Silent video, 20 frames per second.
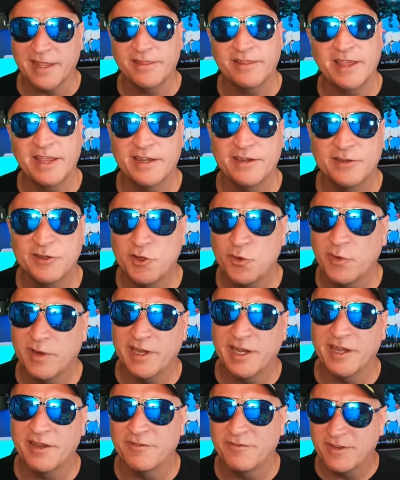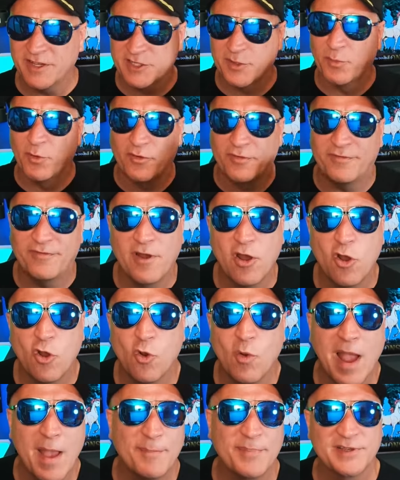they'd do an Invisible
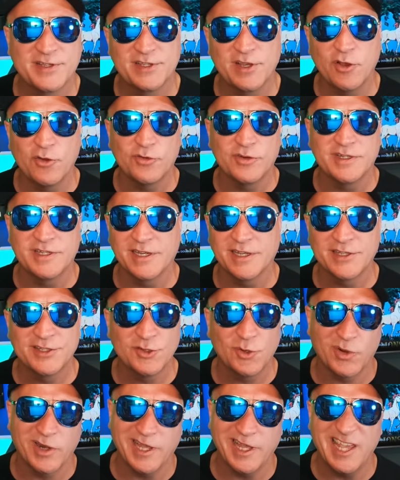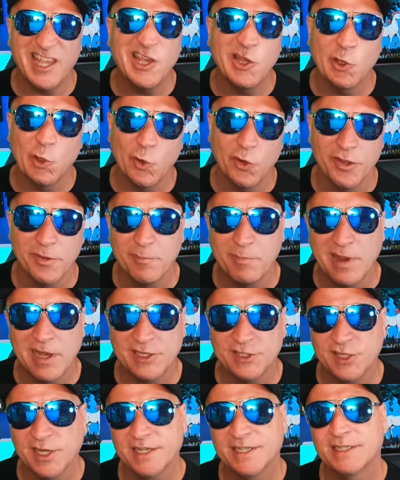Foe episode to sort of heal the
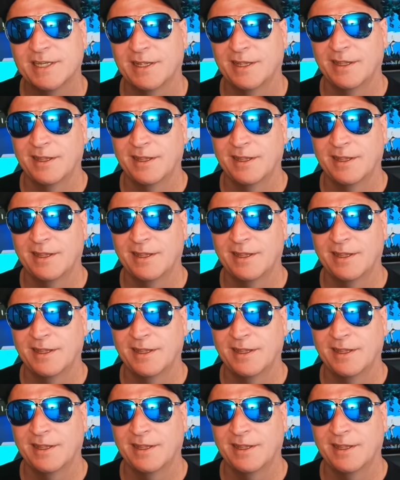budget.